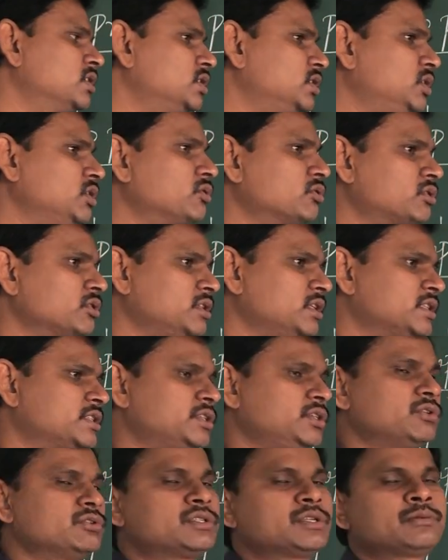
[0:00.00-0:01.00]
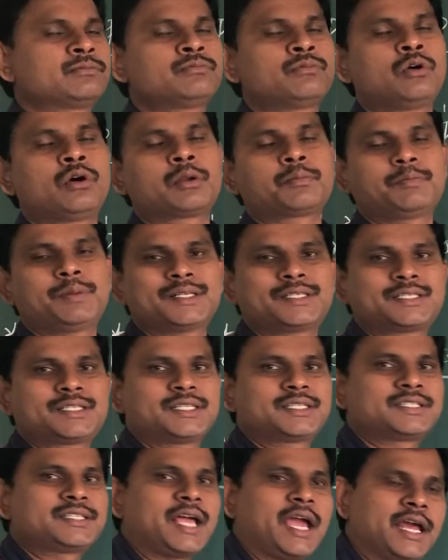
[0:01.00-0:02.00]
Due to this using more
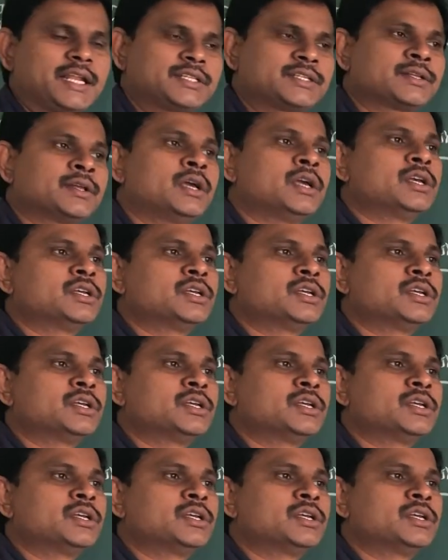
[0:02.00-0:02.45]
pesticide,